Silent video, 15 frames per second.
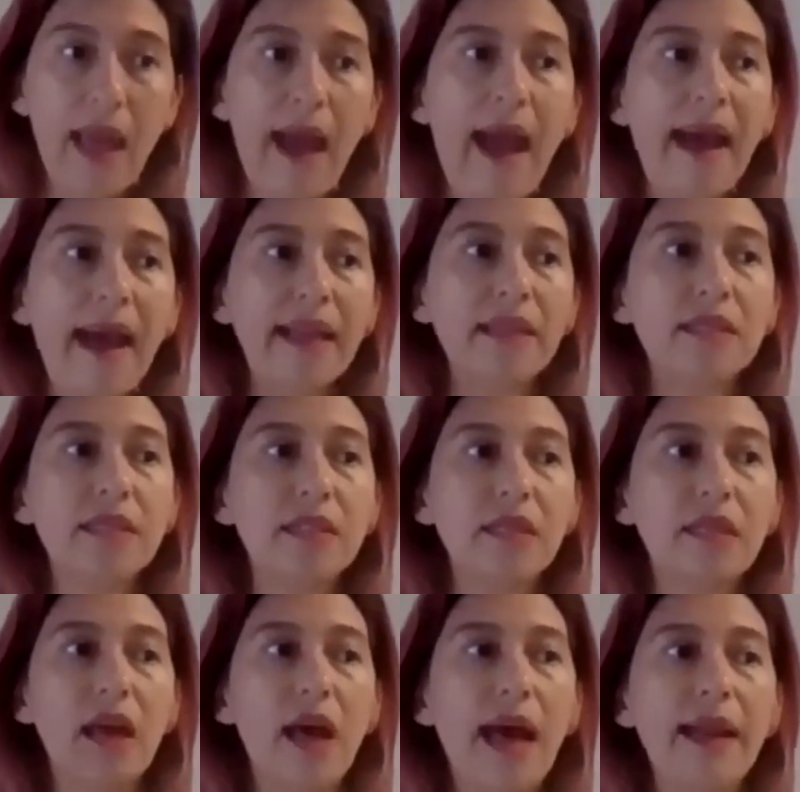And
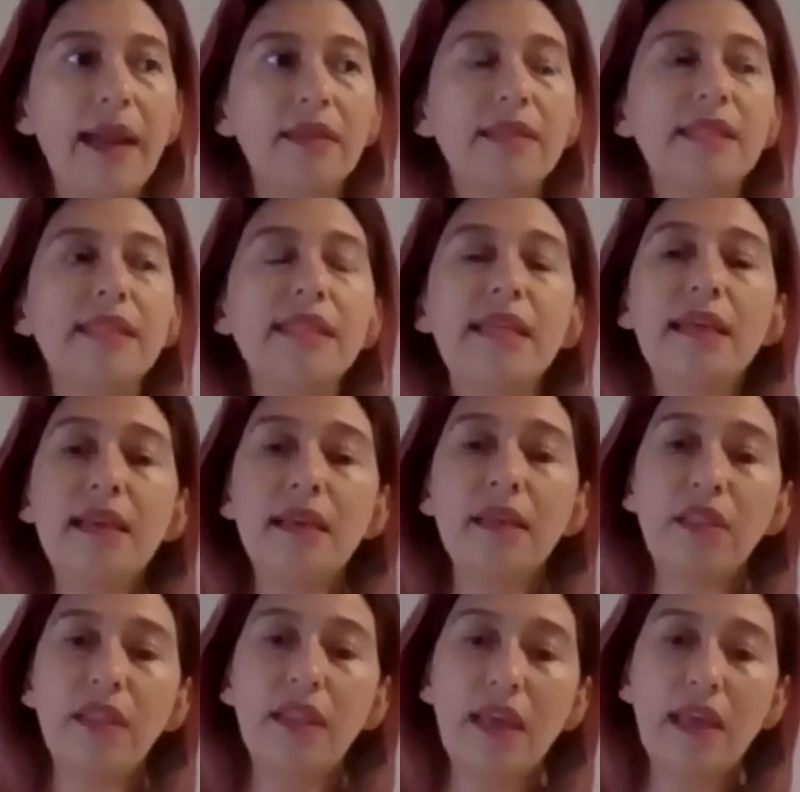I'm
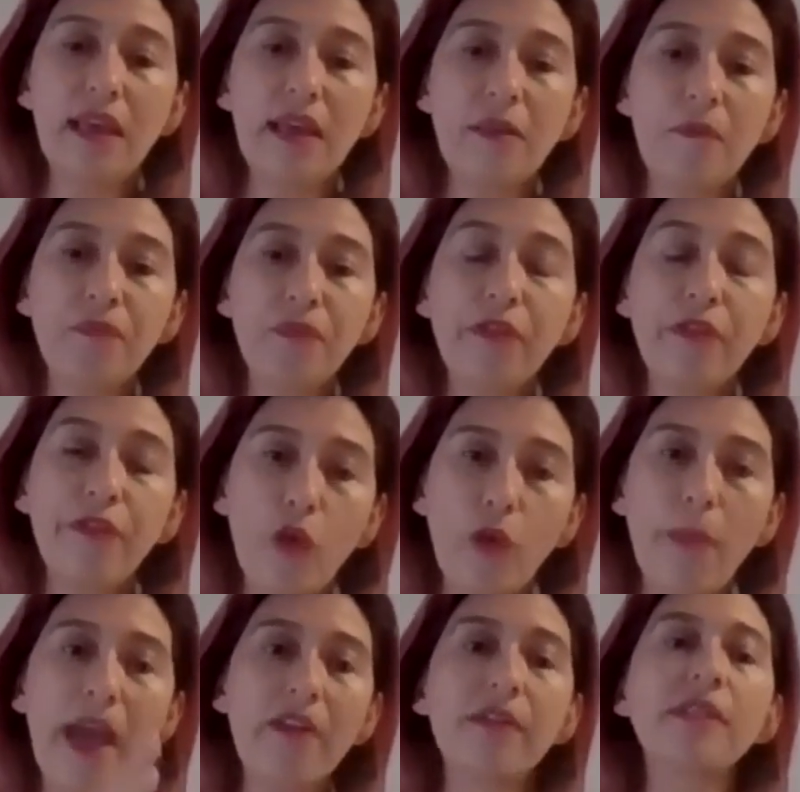seeing the
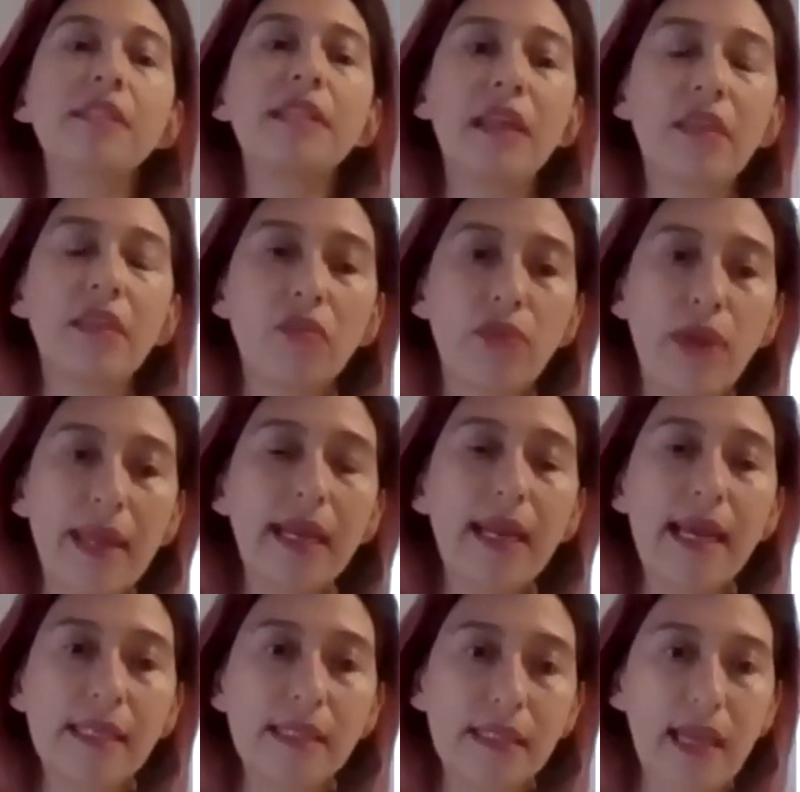forbearance that the
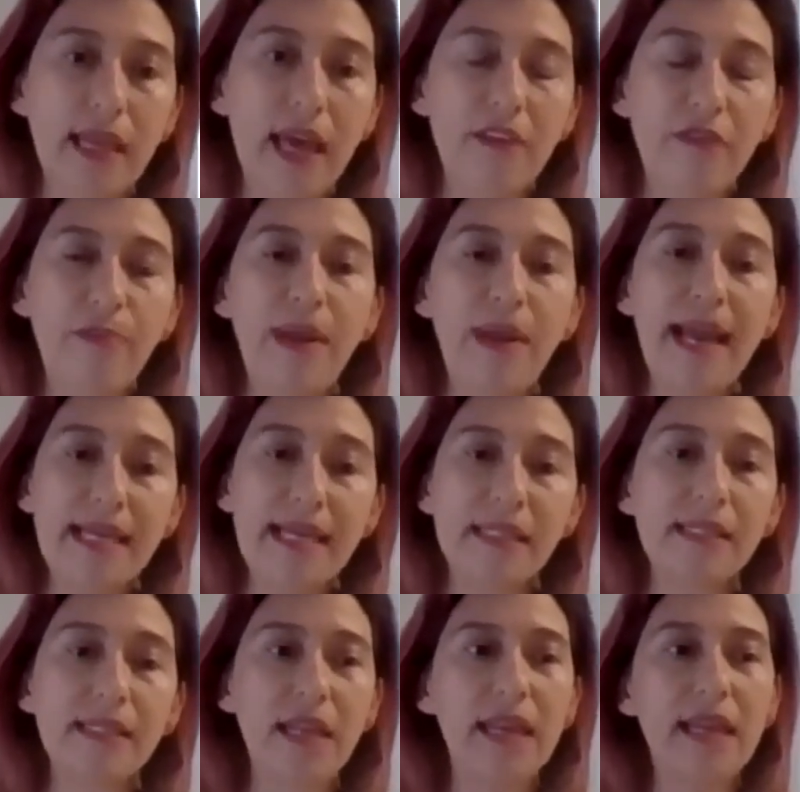regulators have
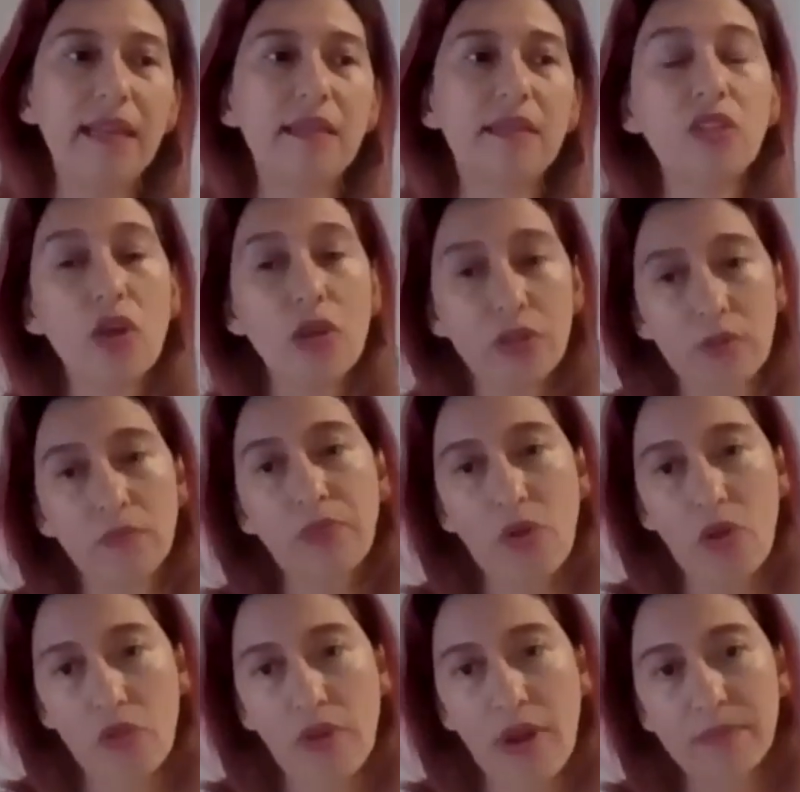placed in certain
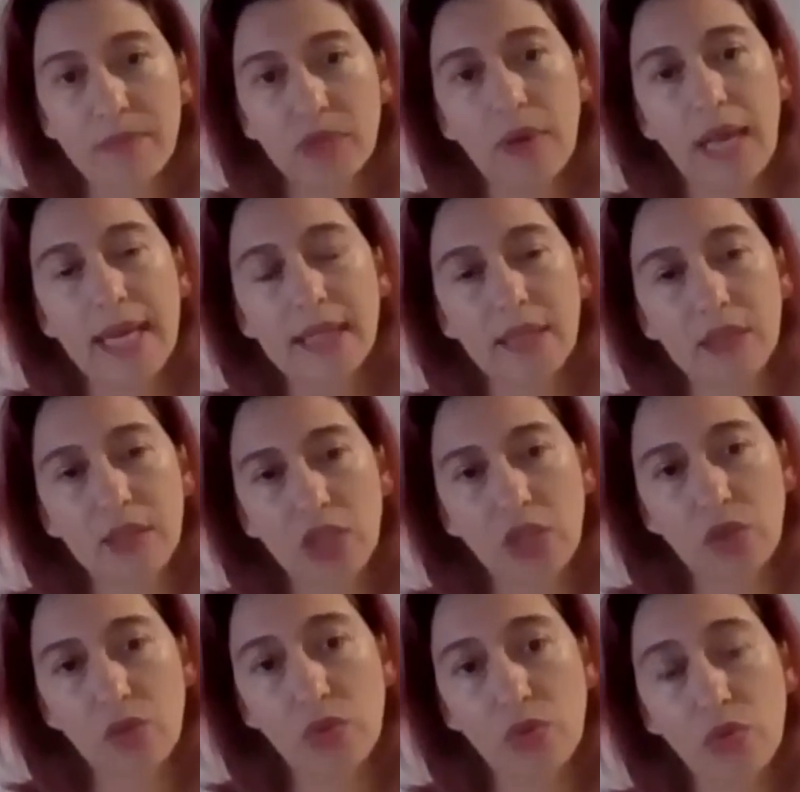programs related
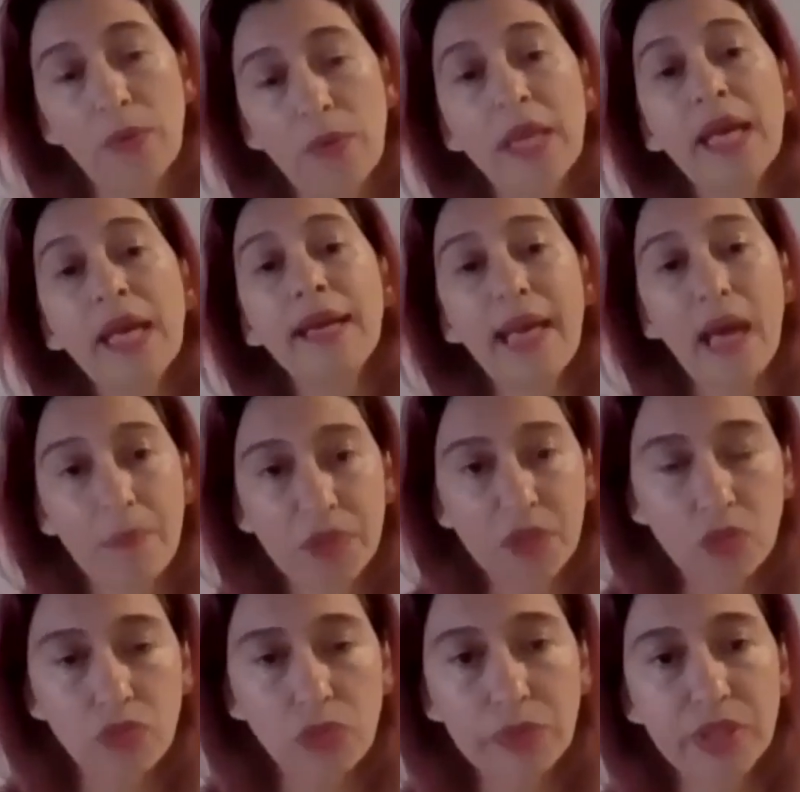to capital
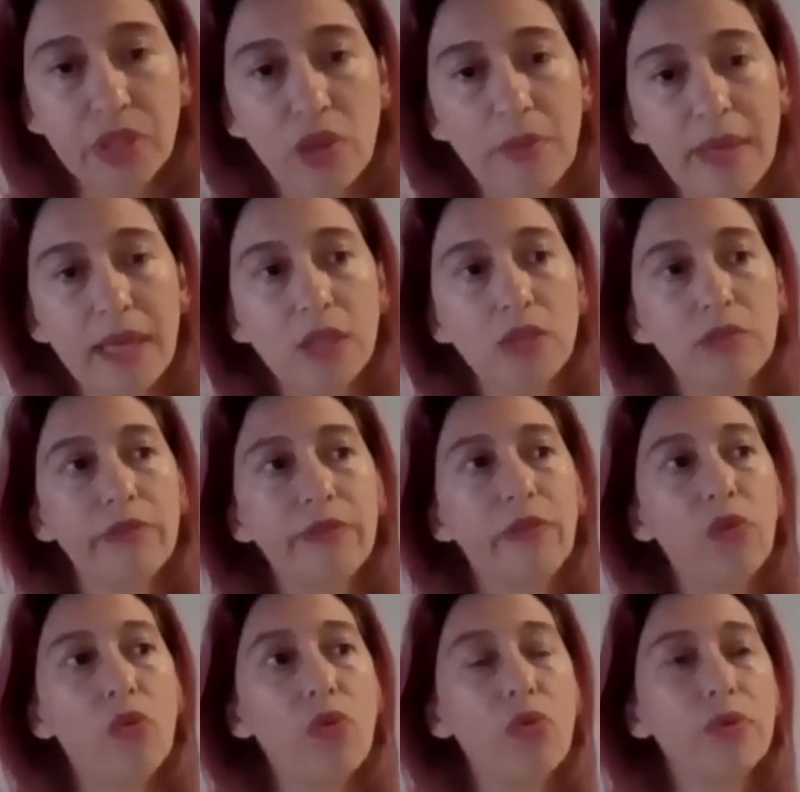rules coming into
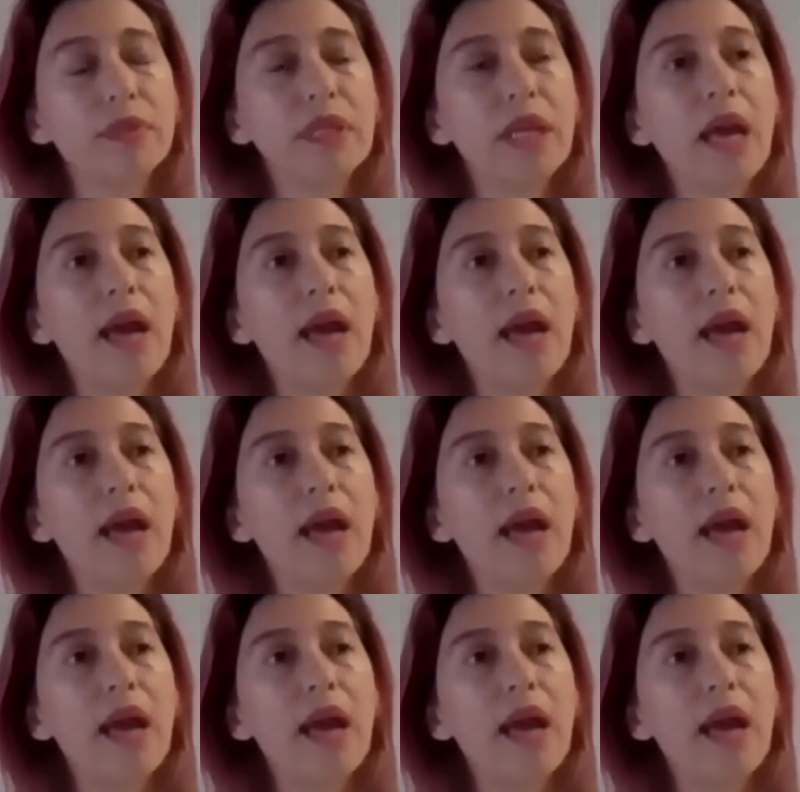force,